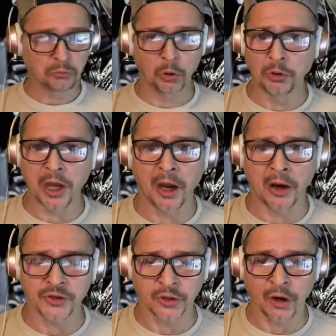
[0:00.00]
Who
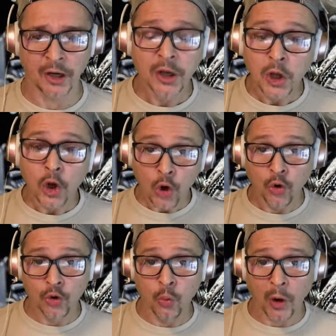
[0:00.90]
cares, all right?
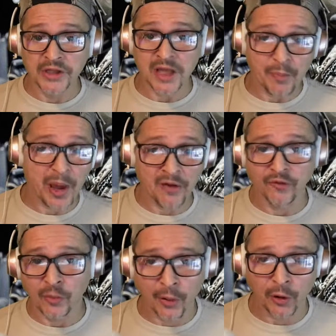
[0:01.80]
Who are the ones that pay
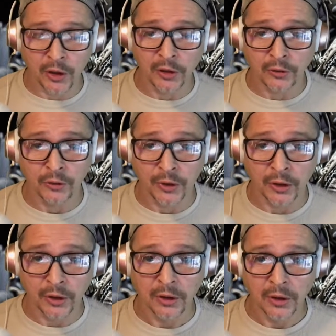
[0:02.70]
for the burning and the looting?
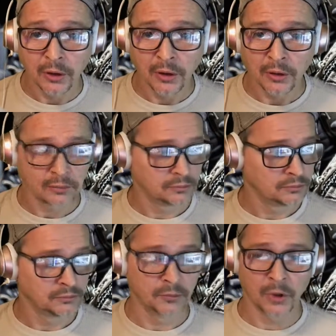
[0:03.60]

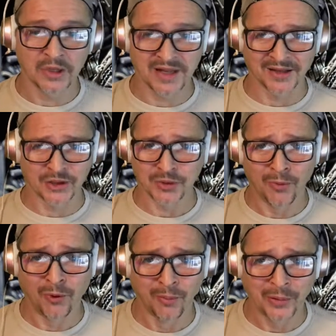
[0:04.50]
It's not the
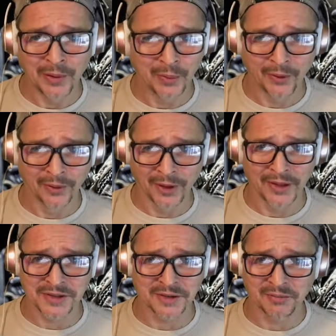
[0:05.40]
small people,
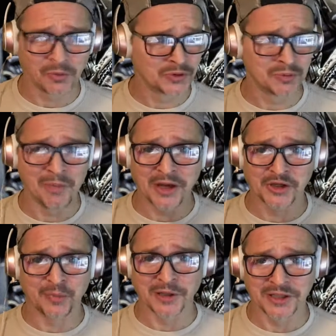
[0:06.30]
it's it was the
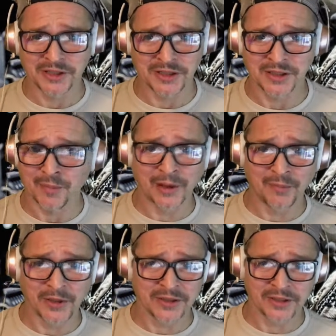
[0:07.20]
major businesses, the big
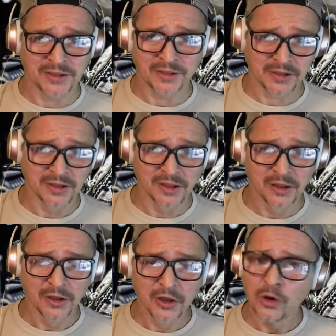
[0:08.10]
businesses.
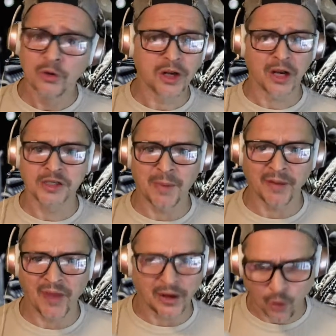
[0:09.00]
Who cares
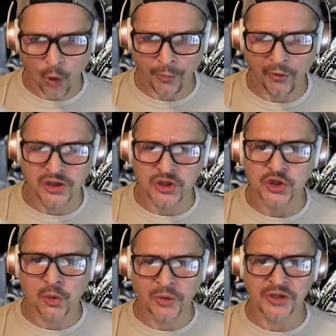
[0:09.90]
about that? Corporations
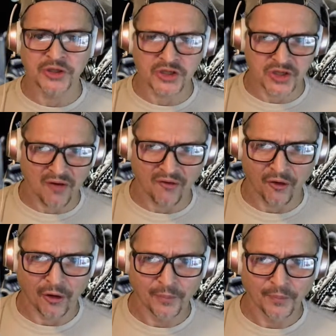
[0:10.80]
are the ones that suffer.